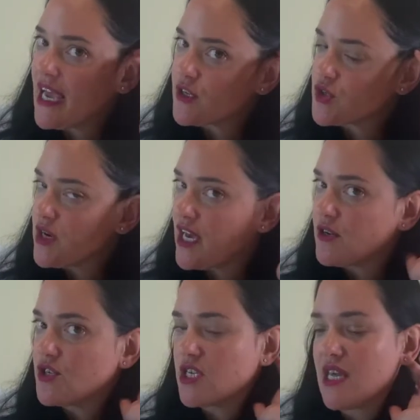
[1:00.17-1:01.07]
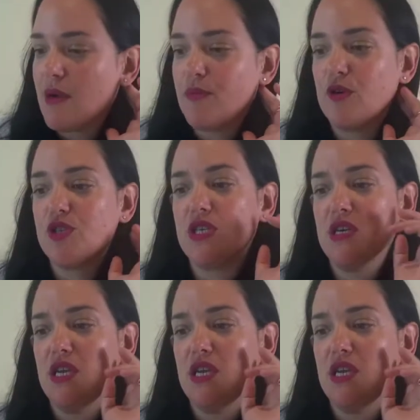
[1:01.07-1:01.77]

extra energy that person